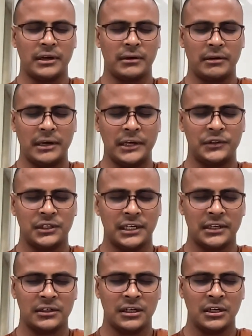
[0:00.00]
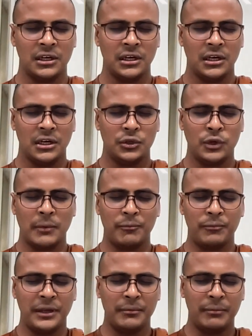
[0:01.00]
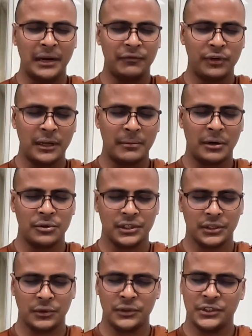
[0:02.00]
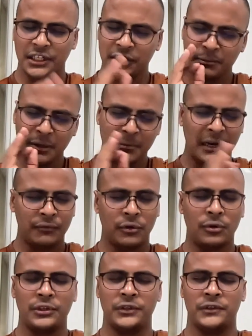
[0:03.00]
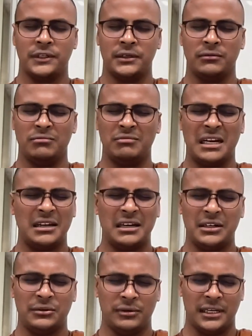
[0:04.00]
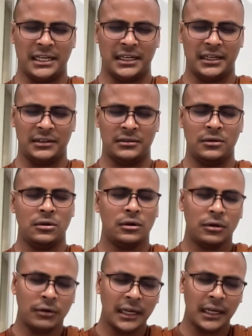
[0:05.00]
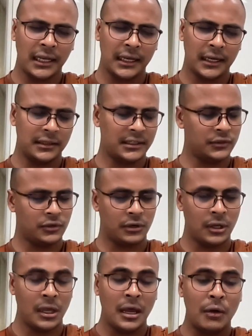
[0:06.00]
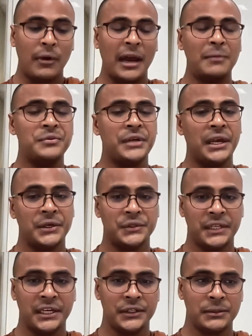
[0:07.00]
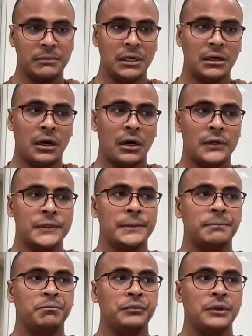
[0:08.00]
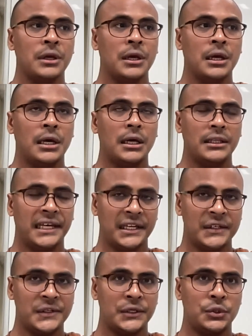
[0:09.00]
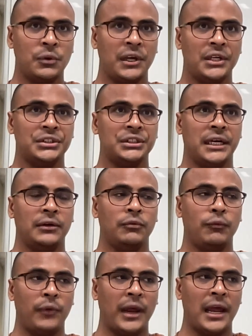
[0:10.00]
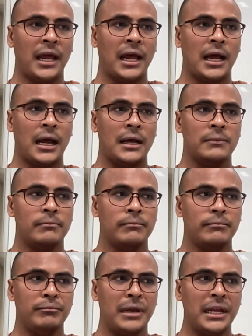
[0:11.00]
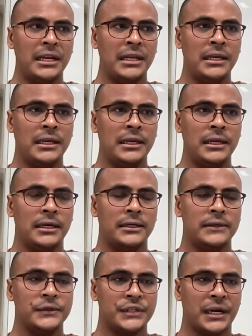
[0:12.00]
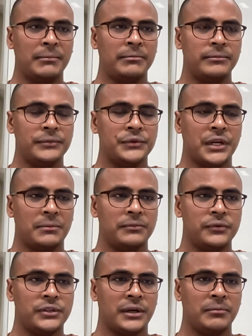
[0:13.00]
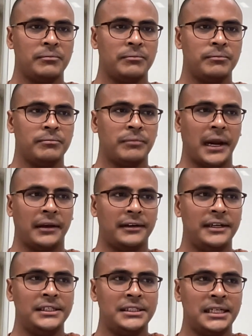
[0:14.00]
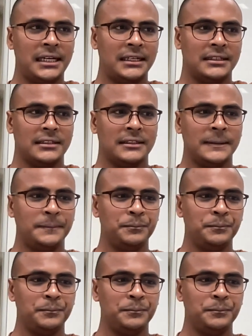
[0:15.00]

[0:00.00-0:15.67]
hesitate, to be mindful about it. You just be mindful. Oh, this, hey, I don't like it. Oh, I like it. That's all. Why I'm saying is this, because there is a situation where many some practitioner,